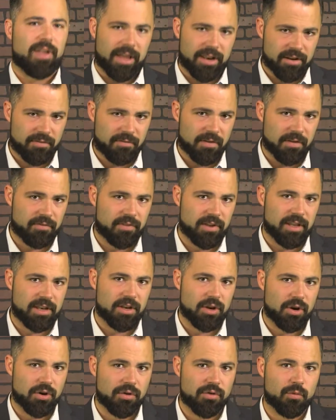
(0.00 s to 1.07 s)
10 to 15
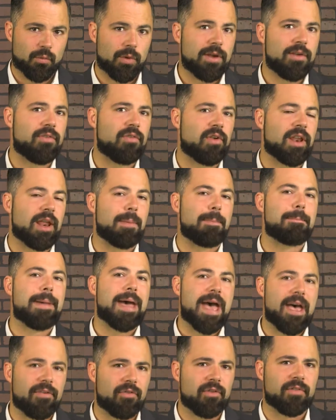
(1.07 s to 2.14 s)
years, we've seen a
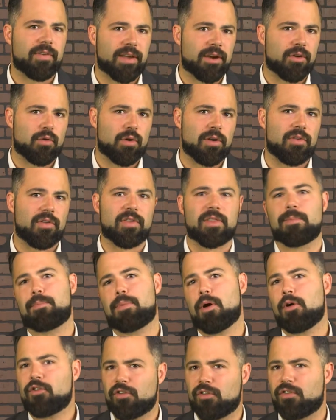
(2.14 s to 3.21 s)
massive increase in the
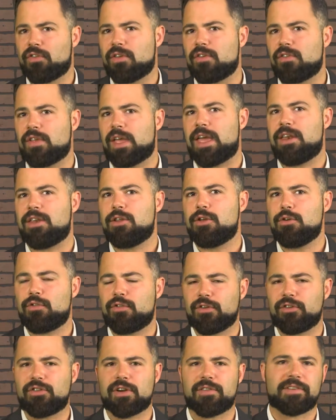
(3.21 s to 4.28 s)
purchases and
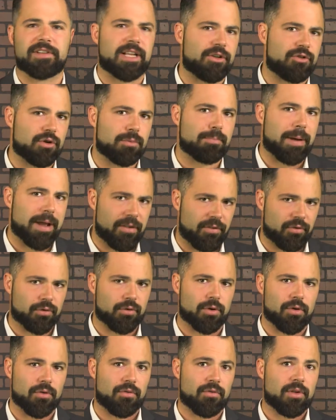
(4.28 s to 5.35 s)
usage of electric
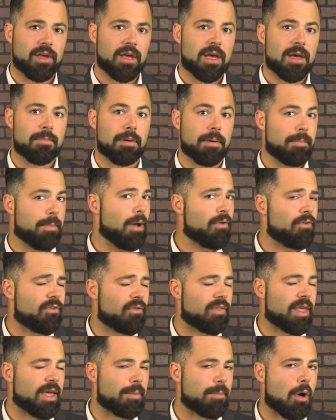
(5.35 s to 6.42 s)
bicycles, but most
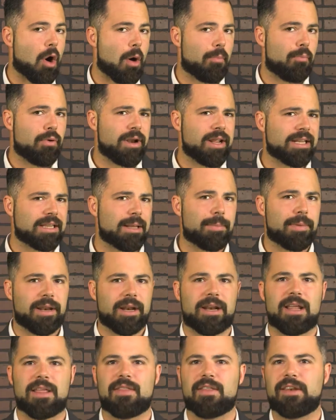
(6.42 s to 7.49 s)
of them are pretty
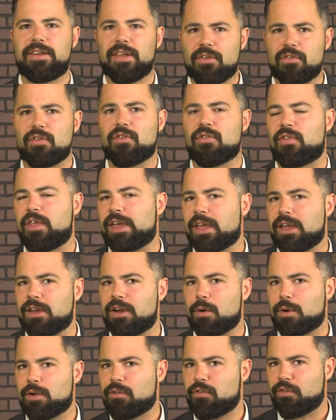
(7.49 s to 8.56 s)
limited in the distance they can
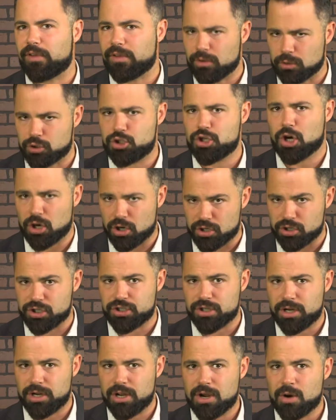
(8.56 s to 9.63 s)
go in a single charge.
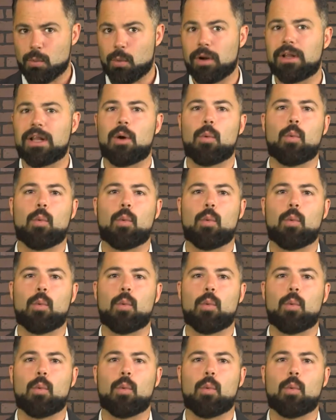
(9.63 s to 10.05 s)
Well,